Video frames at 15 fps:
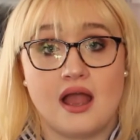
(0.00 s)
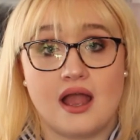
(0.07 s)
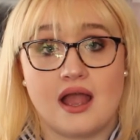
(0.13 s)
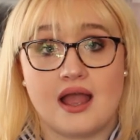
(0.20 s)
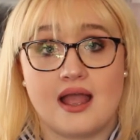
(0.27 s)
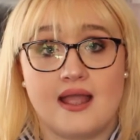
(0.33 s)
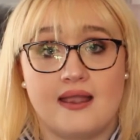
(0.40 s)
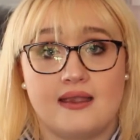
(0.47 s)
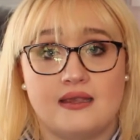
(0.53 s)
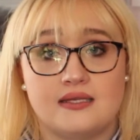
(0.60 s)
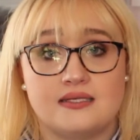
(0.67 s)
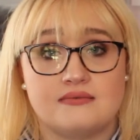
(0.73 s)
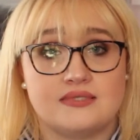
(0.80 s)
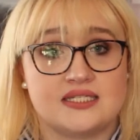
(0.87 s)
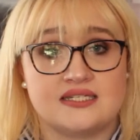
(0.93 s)
I
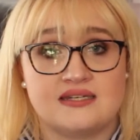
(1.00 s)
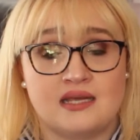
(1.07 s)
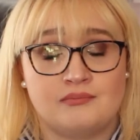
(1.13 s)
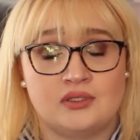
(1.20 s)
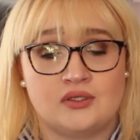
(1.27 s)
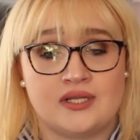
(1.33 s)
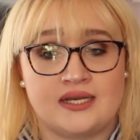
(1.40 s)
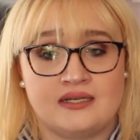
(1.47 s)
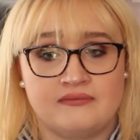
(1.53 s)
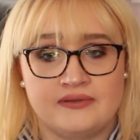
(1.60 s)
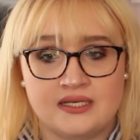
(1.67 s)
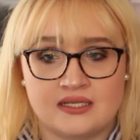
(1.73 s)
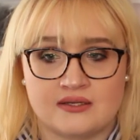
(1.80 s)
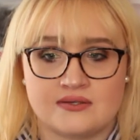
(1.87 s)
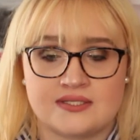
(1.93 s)
didn't upload any
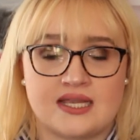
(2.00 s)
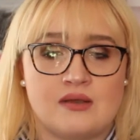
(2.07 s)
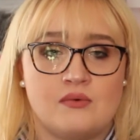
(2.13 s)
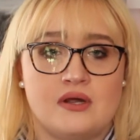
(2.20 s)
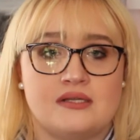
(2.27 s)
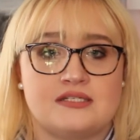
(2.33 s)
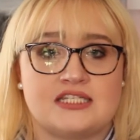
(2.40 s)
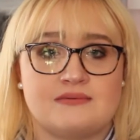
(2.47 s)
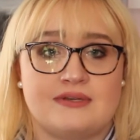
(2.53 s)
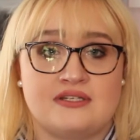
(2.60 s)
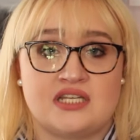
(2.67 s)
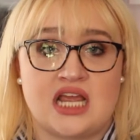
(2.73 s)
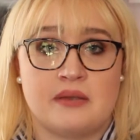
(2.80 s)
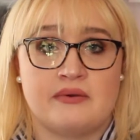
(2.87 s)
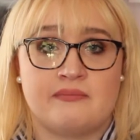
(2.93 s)
videos. I wanted to spend
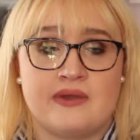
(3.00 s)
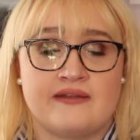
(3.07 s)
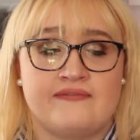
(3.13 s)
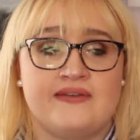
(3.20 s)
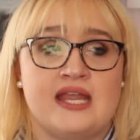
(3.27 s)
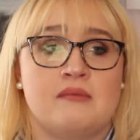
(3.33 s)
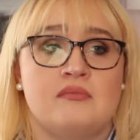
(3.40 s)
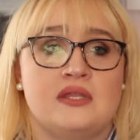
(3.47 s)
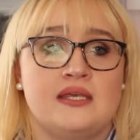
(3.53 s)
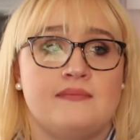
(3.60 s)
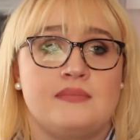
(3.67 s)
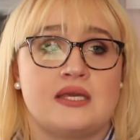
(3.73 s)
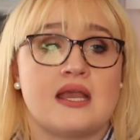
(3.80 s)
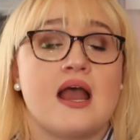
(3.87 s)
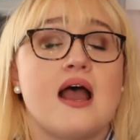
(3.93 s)
time with my family
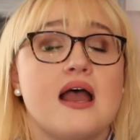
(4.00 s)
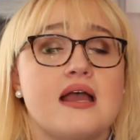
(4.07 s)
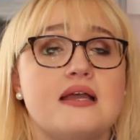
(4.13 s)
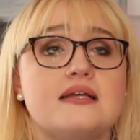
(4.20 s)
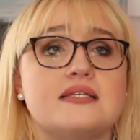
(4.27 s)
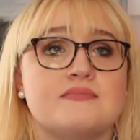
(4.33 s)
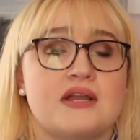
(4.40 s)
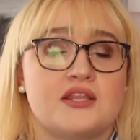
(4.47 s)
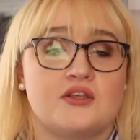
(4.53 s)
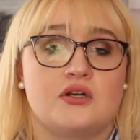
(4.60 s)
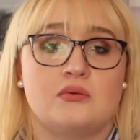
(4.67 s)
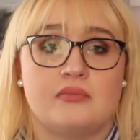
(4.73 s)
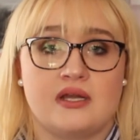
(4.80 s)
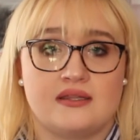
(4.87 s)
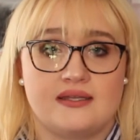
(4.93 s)
because my
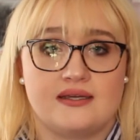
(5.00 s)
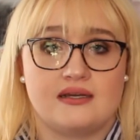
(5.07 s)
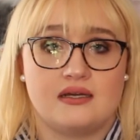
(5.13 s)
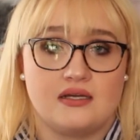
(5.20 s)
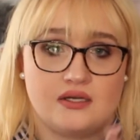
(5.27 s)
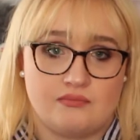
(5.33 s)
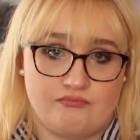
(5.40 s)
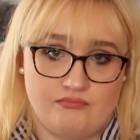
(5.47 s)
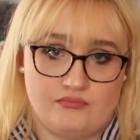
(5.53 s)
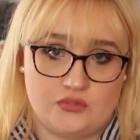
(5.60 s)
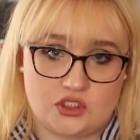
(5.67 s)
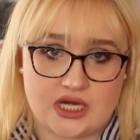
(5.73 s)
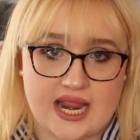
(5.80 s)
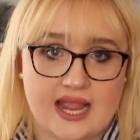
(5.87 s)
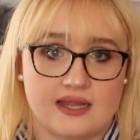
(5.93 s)
little brother,
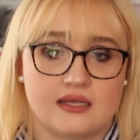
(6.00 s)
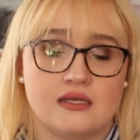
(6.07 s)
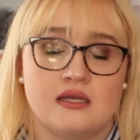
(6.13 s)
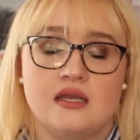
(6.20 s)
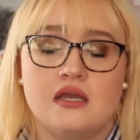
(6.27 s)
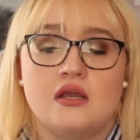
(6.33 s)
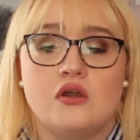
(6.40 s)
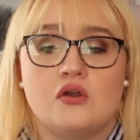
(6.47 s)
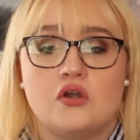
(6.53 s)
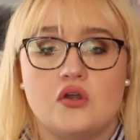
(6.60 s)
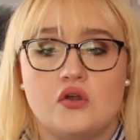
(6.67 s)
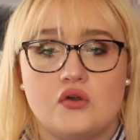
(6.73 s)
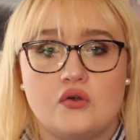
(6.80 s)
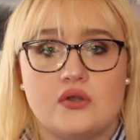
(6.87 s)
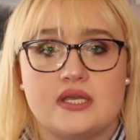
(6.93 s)
Jack,
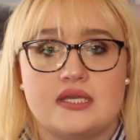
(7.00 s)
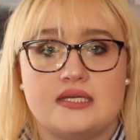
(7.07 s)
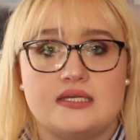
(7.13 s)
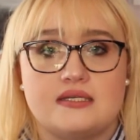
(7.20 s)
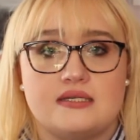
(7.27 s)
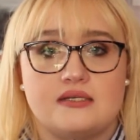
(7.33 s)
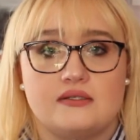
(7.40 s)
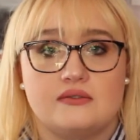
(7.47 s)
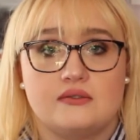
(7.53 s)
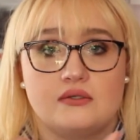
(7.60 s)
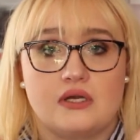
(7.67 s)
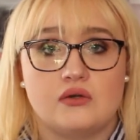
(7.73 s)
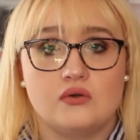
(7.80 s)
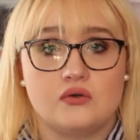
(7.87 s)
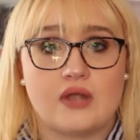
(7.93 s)
who
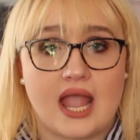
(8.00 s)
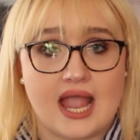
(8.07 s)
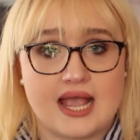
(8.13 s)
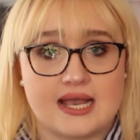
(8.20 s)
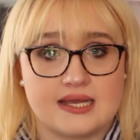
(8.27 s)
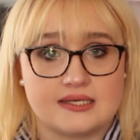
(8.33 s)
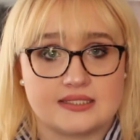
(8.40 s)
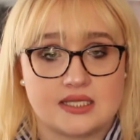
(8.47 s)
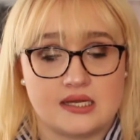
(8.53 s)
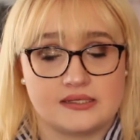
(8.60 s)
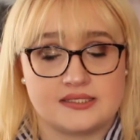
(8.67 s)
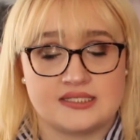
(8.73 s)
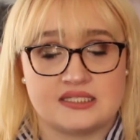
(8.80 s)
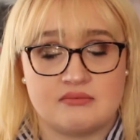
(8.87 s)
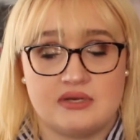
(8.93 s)
has
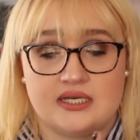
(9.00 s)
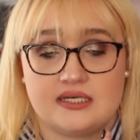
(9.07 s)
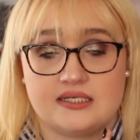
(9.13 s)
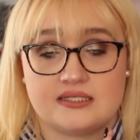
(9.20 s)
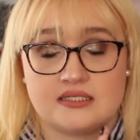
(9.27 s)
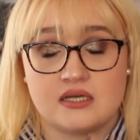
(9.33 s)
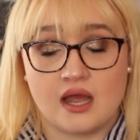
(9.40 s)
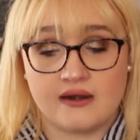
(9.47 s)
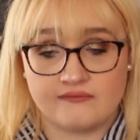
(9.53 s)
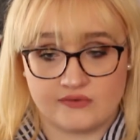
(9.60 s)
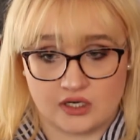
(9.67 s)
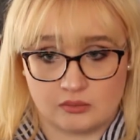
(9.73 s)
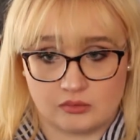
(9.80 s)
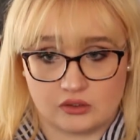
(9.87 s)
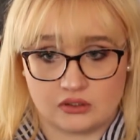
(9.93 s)
autism and he's
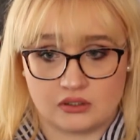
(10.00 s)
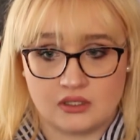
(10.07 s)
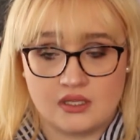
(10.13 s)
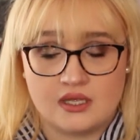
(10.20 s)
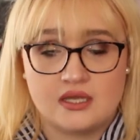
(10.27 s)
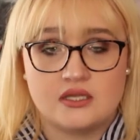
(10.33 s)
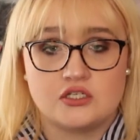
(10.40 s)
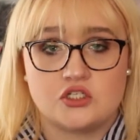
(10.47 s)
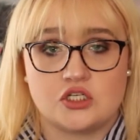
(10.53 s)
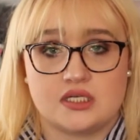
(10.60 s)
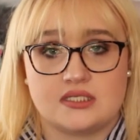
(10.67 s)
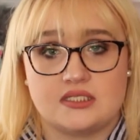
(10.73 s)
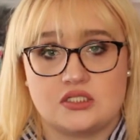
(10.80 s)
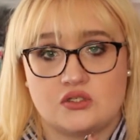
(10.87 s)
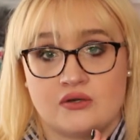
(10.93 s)
nonverbal,
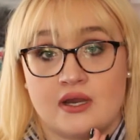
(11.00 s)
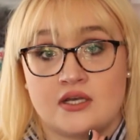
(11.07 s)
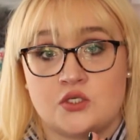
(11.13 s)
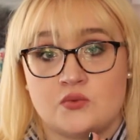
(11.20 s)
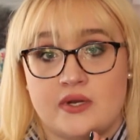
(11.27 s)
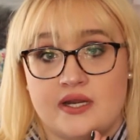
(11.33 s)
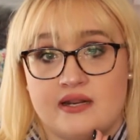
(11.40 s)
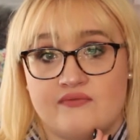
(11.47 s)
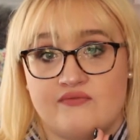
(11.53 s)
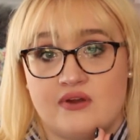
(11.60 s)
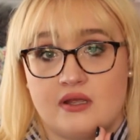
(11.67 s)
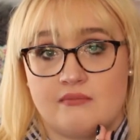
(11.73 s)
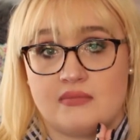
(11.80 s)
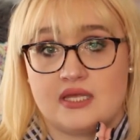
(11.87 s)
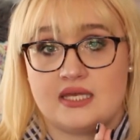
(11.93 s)
just graduated
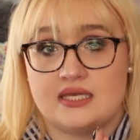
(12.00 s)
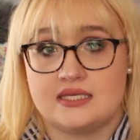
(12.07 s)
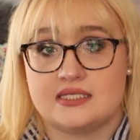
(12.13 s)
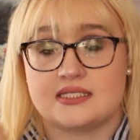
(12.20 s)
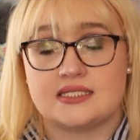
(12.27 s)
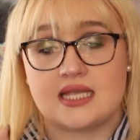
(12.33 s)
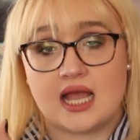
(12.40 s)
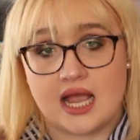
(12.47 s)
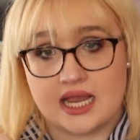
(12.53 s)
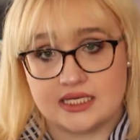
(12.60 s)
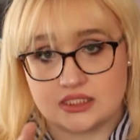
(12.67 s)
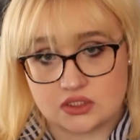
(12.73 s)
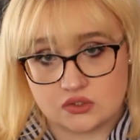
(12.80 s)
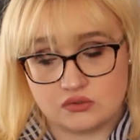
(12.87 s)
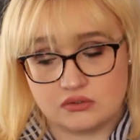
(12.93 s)
from his high
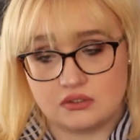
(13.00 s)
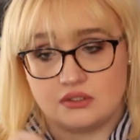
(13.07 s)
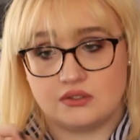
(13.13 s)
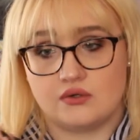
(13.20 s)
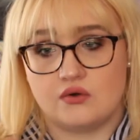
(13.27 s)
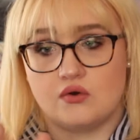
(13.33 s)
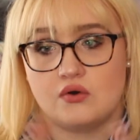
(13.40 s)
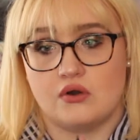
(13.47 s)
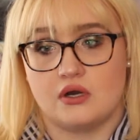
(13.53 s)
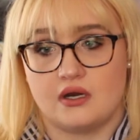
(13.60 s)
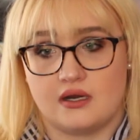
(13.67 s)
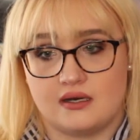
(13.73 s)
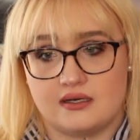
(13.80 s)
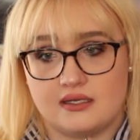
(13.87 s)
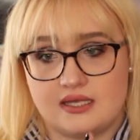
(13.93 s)
school,
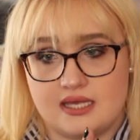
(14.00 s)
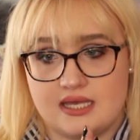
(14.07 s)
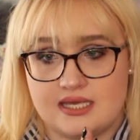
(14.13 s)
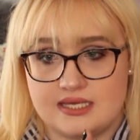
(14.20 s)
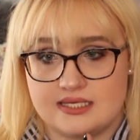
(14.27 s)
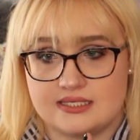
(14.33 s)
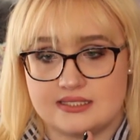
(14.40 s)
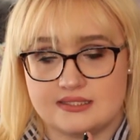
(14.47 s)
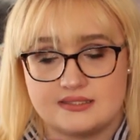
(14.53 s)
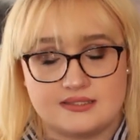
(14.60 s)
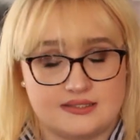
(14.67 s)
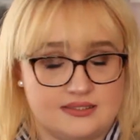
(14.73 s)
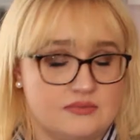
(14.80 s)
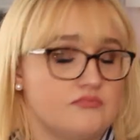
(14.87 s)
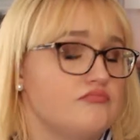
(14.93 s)
or
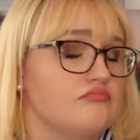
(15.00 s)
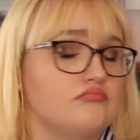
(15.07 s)
his,